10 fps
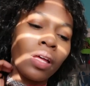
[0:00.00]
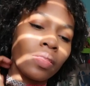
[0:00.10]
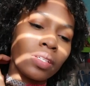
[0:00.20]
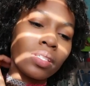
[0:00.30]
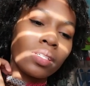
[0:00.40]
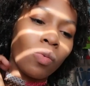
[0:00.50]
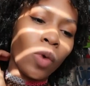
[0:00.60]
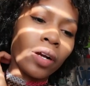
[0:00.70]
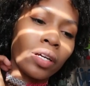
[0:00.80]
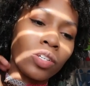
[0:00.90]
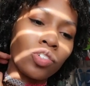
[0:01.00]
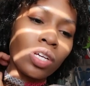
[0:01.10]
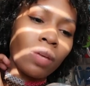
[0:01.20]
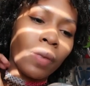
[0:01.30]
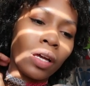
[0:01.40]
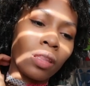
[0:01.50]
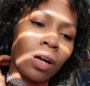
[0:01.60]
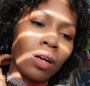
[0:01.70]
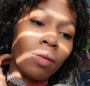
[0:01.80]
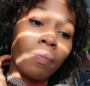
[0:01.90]
This is Where Is She by
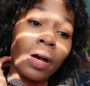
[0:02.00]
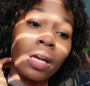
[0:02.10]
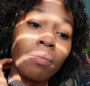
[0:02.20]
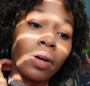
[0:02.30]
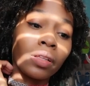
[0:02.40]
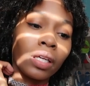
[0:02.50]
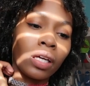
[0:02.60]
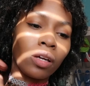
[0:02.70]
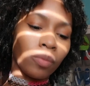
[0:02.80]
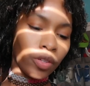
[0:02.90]
Marlene